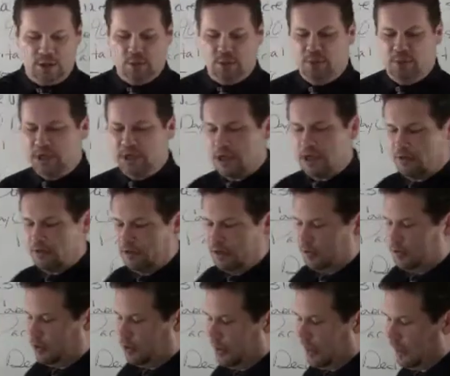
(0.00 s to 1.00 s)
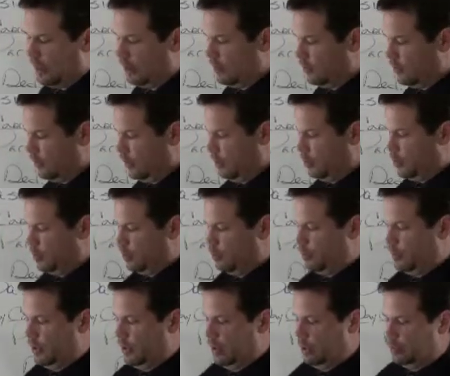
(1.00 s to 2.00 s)
you would be covered if you had a C
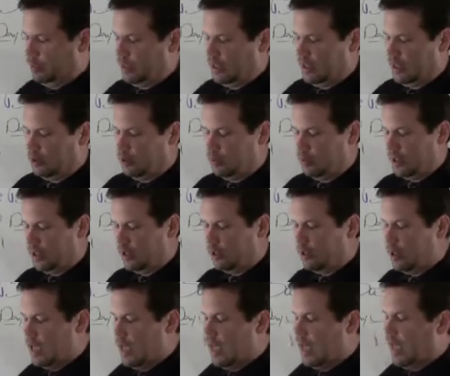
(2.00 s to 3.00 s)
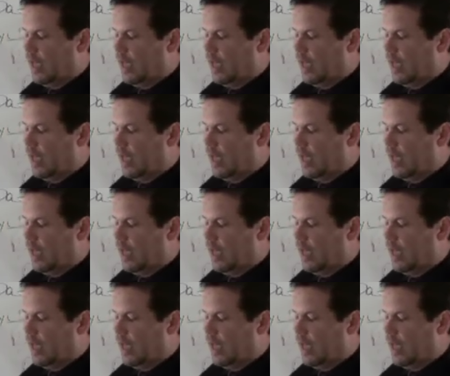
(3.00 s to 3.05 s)
plan or better.